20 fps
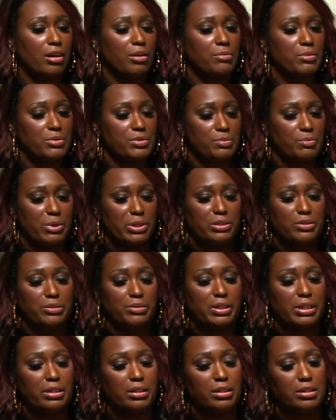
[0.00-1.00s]
I was
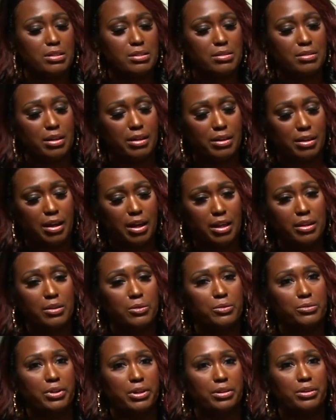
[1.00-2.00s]
wondering is, I
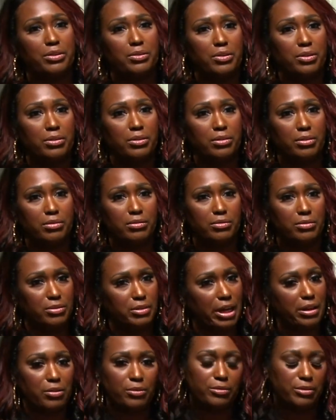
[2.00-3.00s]
know that you're
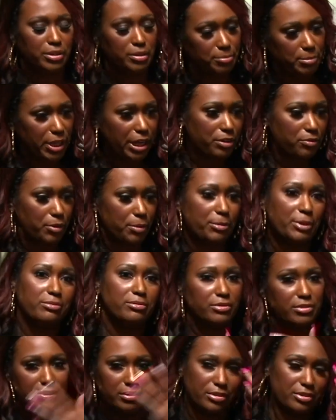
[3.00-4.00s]
not only a black
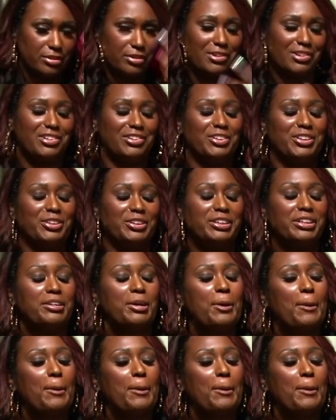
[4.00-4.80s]
woman, clearly,